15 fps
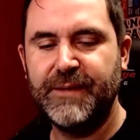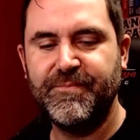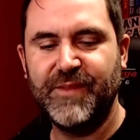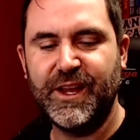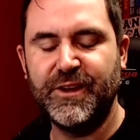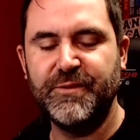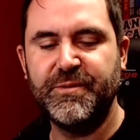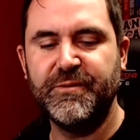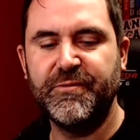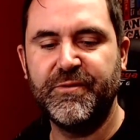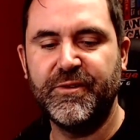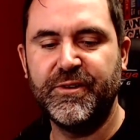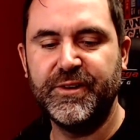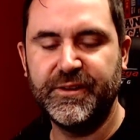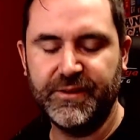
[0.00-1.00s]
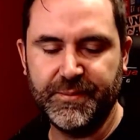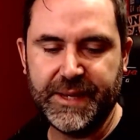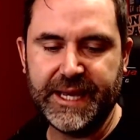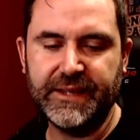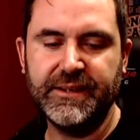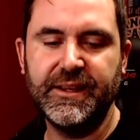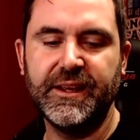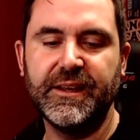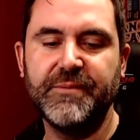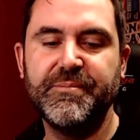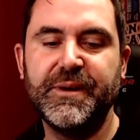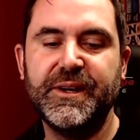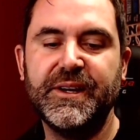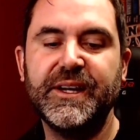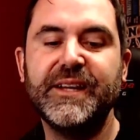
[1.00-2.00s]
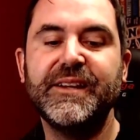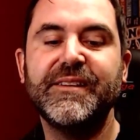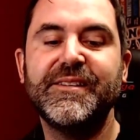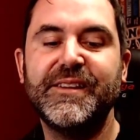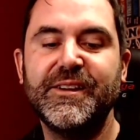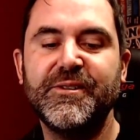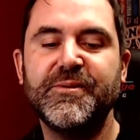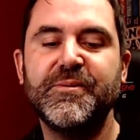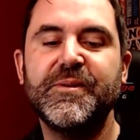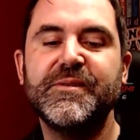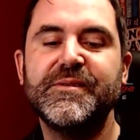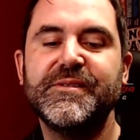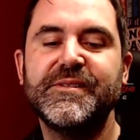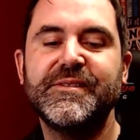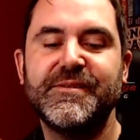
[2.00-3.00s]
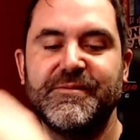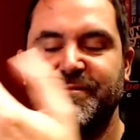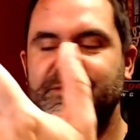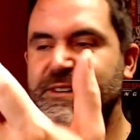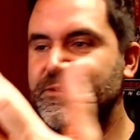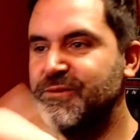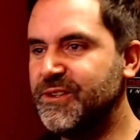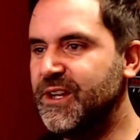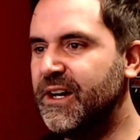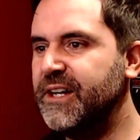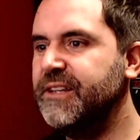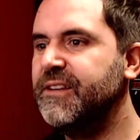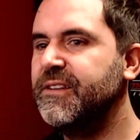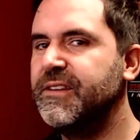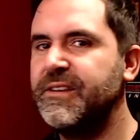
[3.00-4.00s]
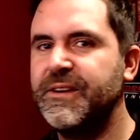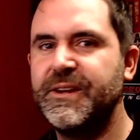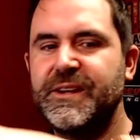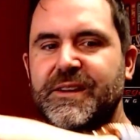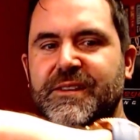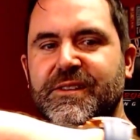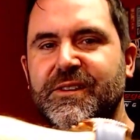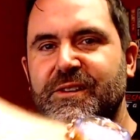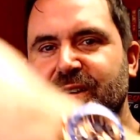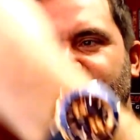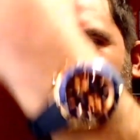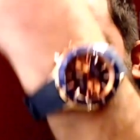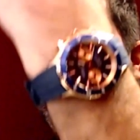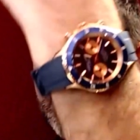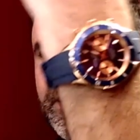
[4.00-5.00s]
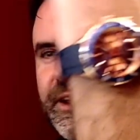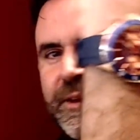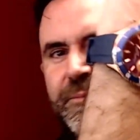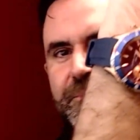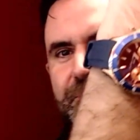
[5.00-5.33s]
hoping for and expecting, but it still feels nice. It's a good fit.